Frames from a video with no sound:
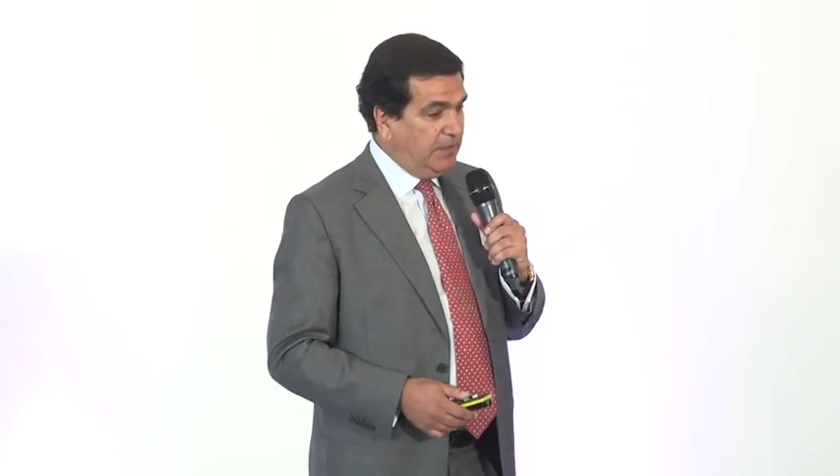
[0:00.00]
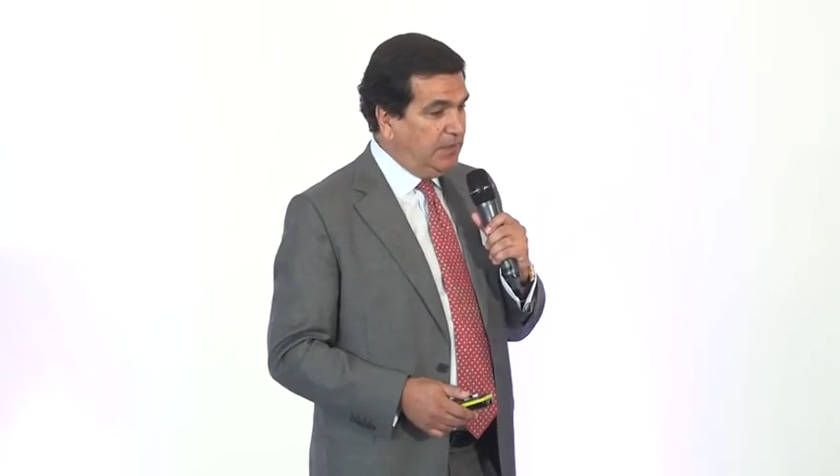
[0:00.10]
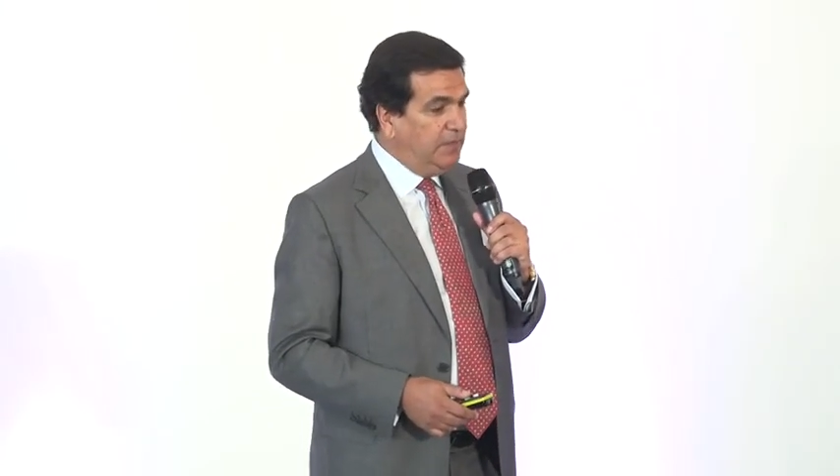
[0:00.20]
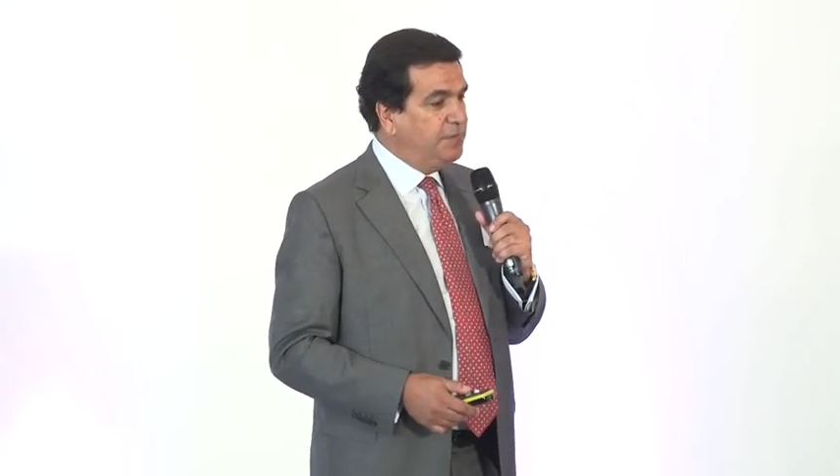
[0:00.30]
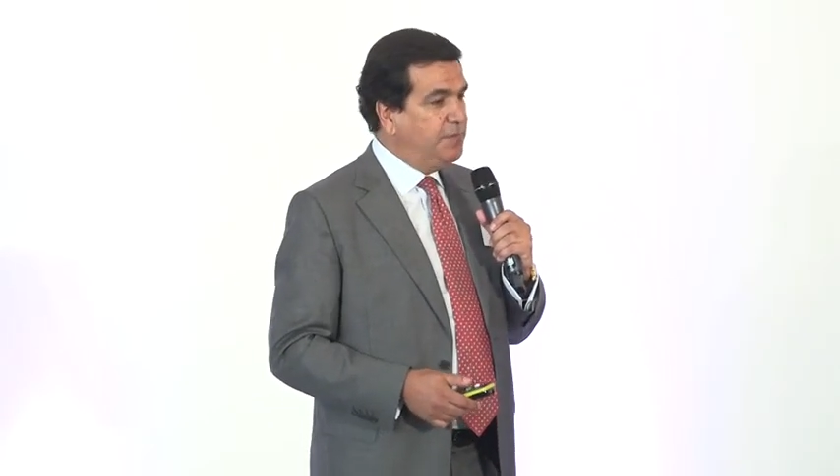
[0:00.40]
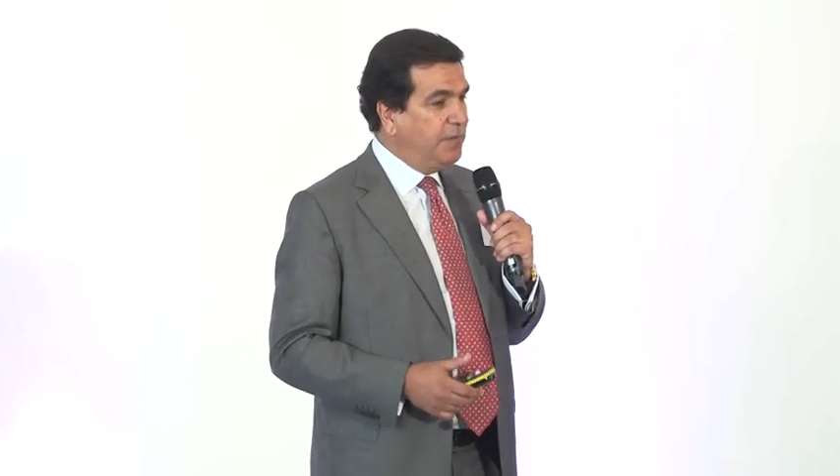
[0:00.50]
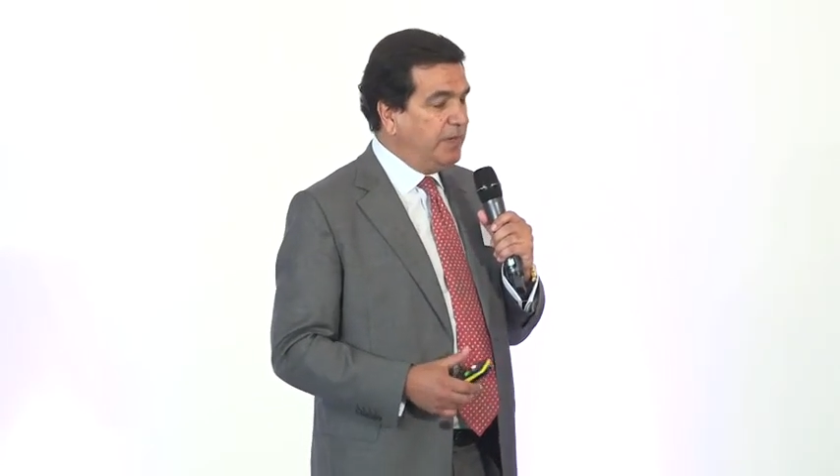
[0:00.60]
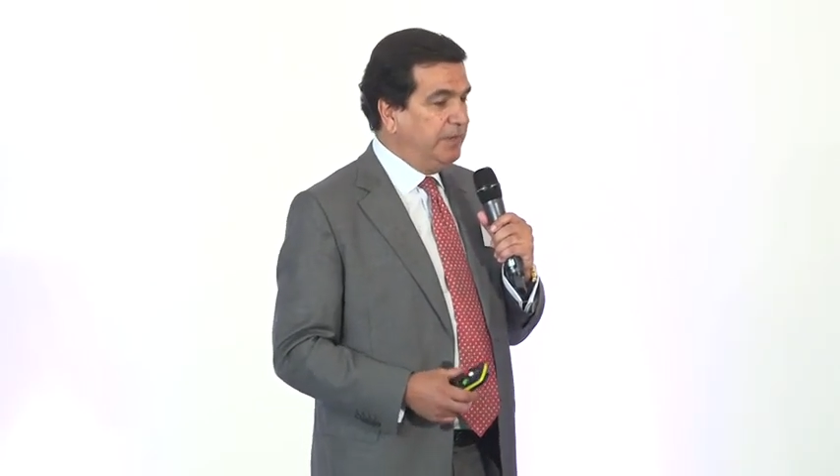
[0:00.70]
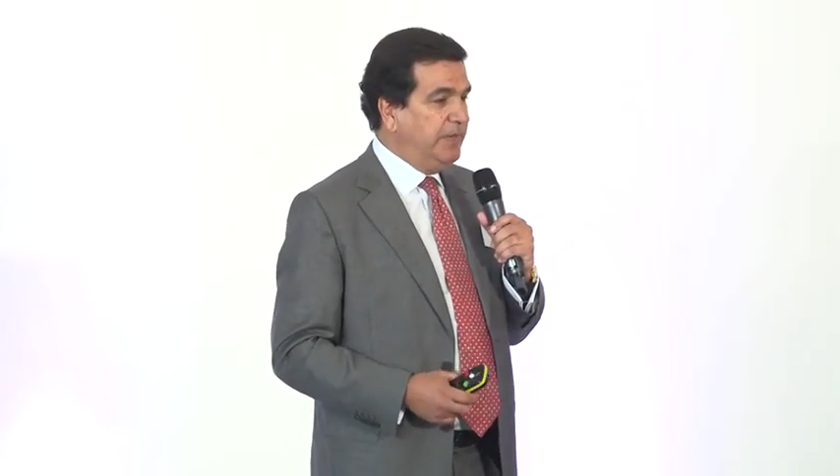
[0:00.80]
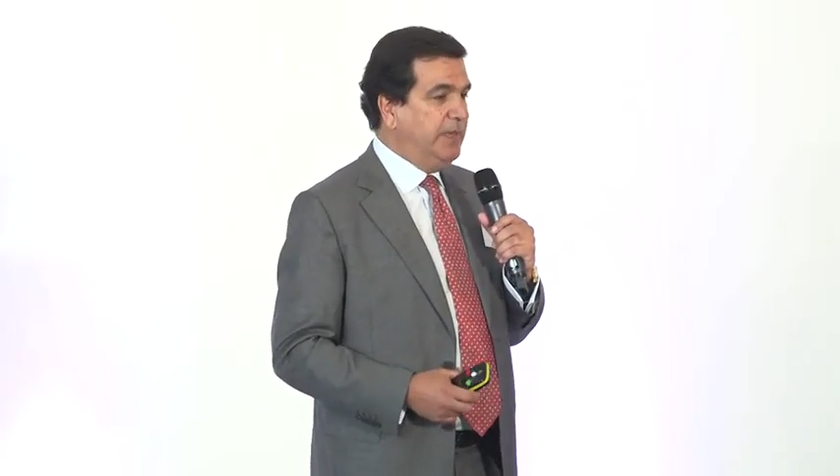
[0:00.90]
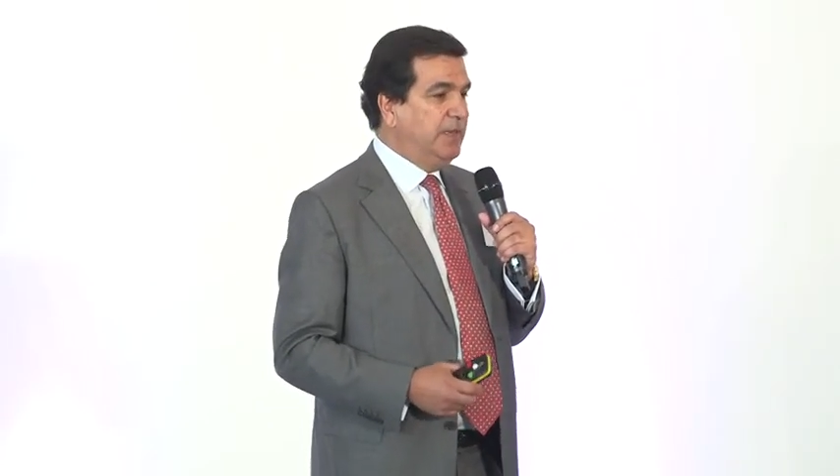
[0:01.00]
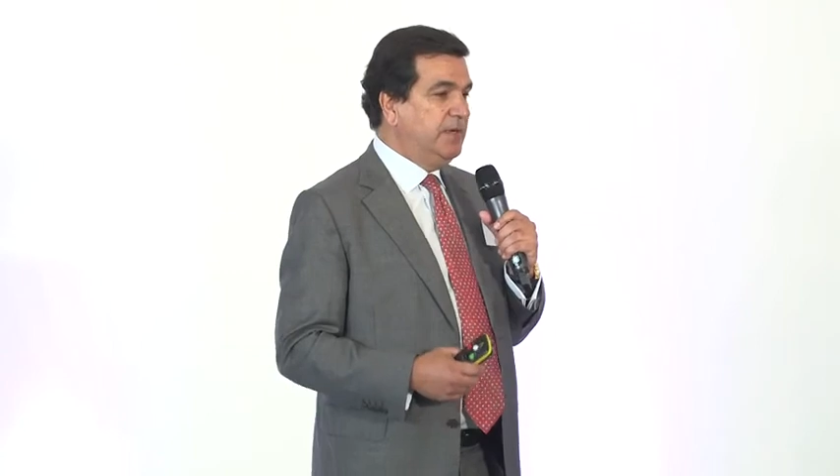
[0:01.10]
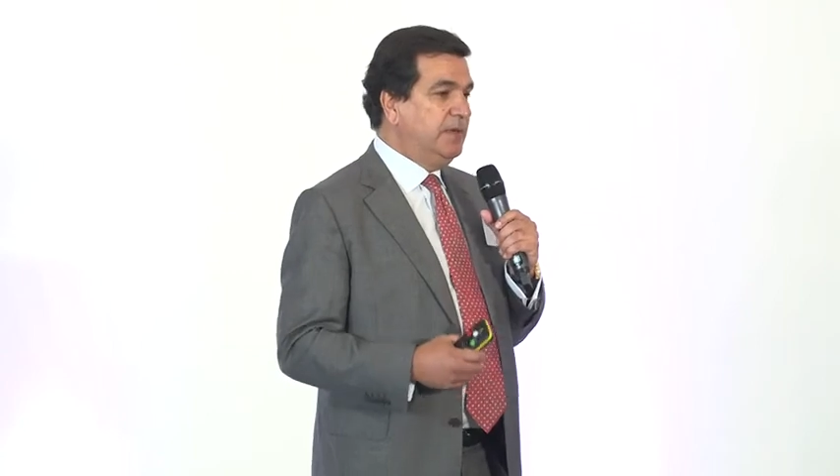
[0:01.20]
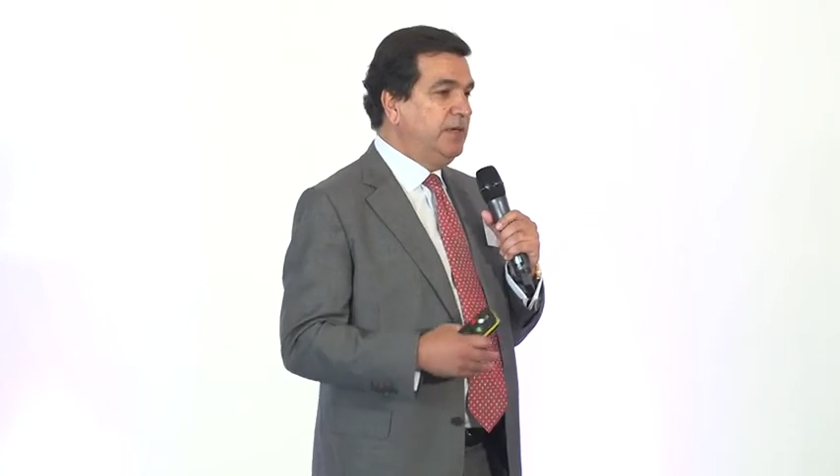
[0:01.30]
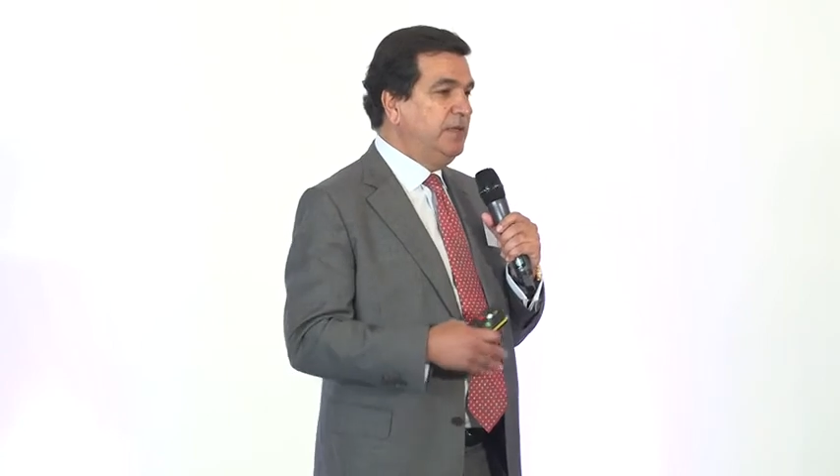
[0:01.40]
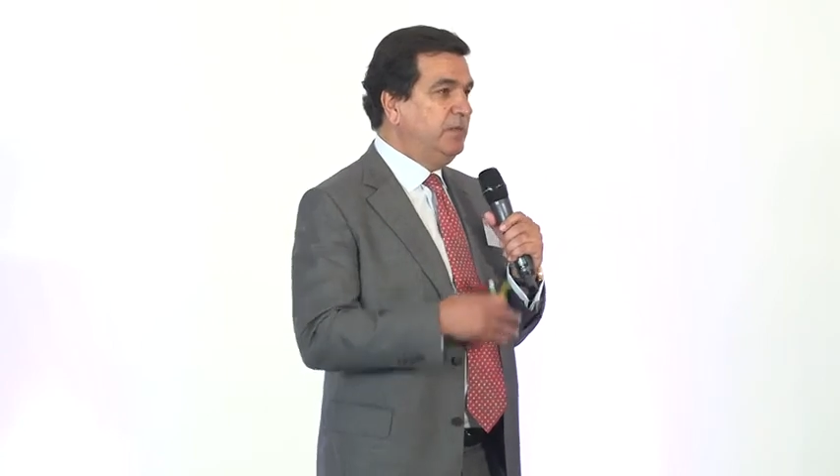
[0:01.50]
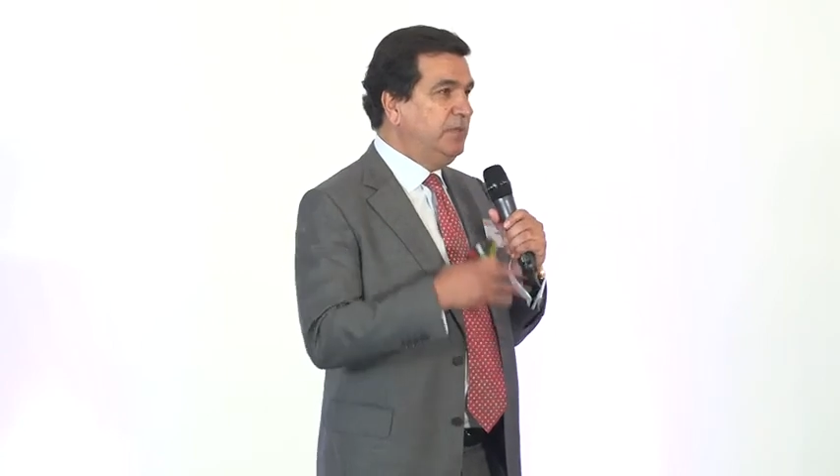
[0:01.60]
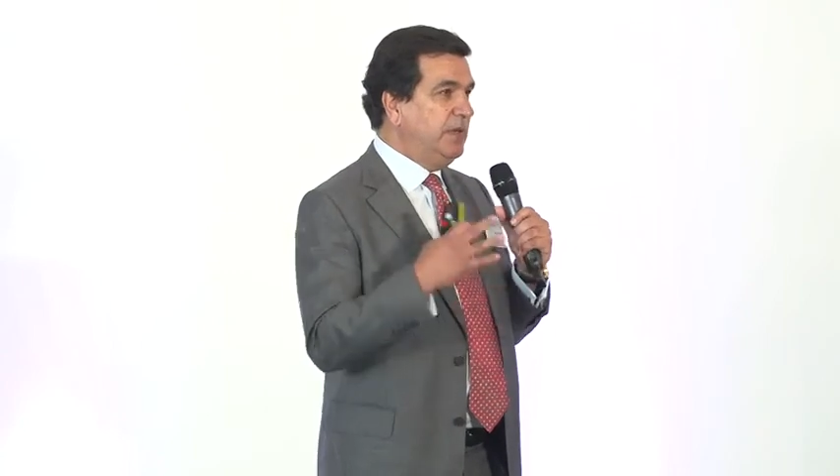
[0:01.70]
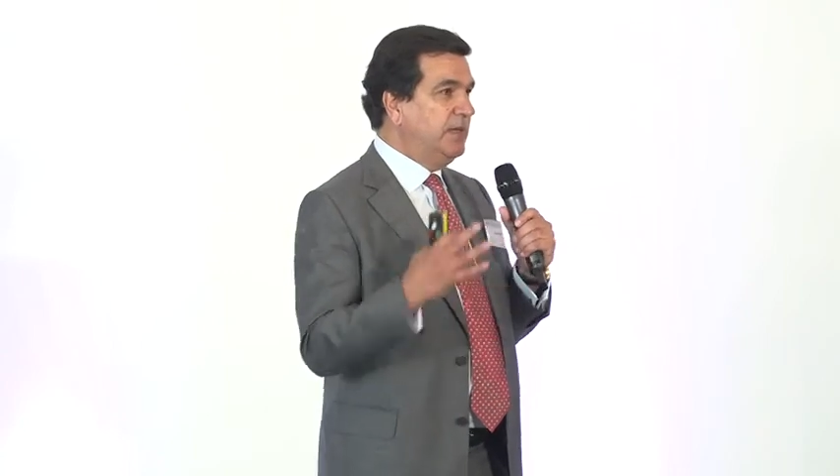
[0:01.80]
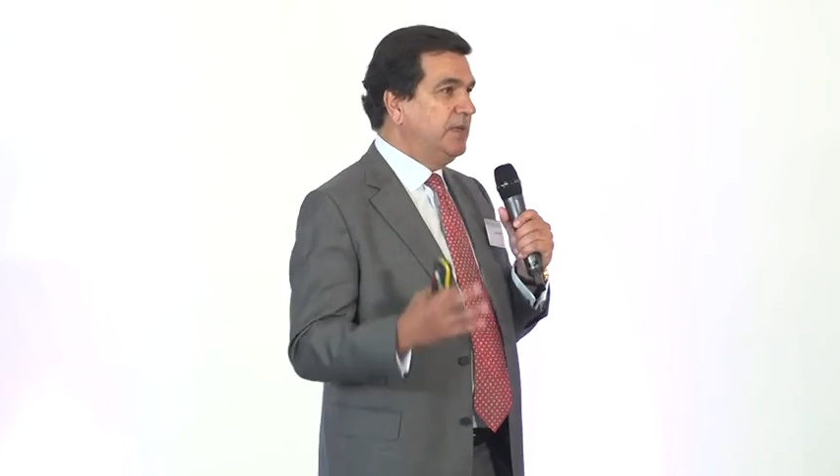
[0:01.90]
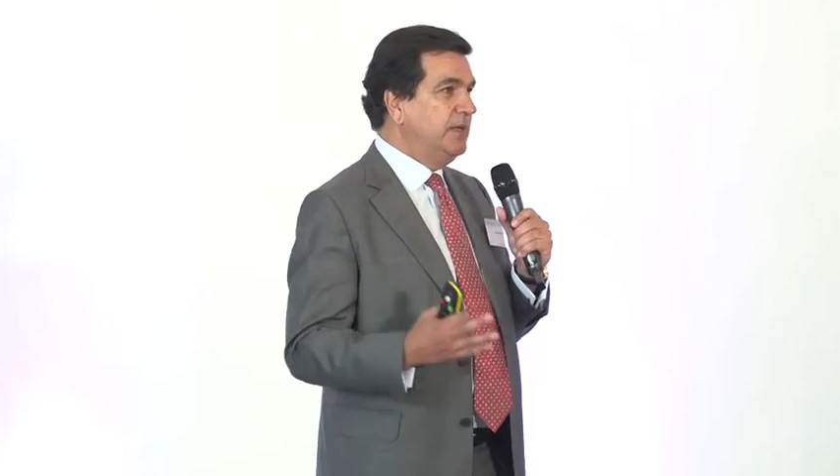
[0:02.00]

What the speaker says: informing in big